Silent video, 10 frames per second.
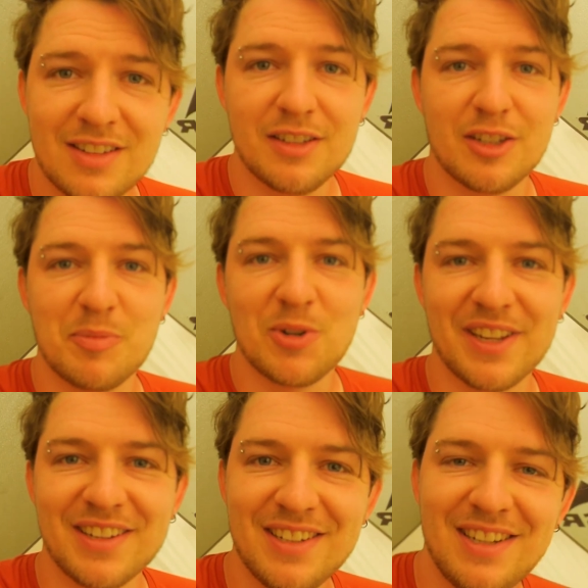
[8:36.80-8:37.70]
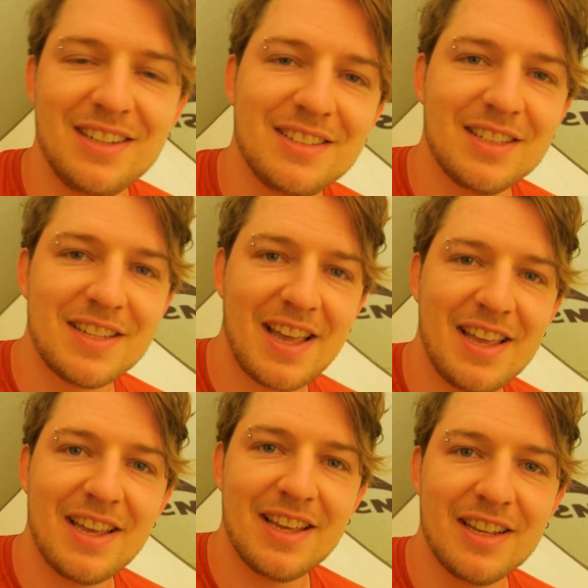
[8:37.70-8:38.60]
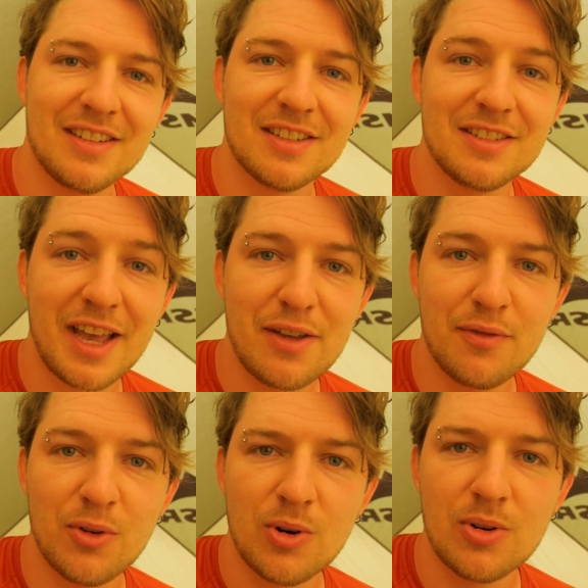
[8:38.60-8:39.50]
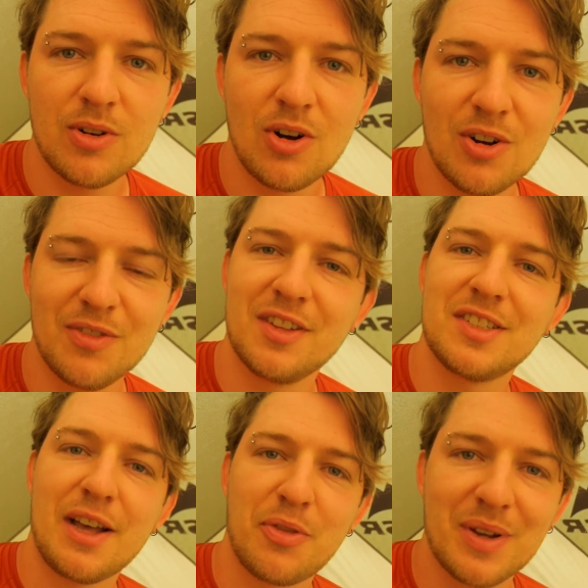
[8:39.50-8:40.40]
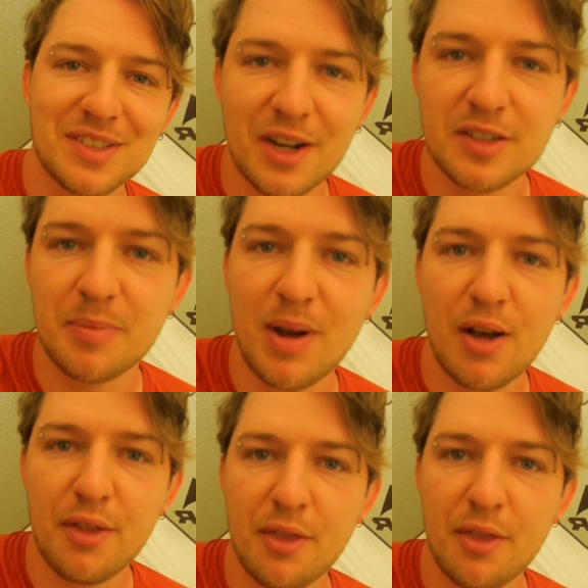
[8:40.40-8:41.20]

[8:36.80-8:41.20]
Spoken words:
Good morning. Today is day 4 on the southwest coast path.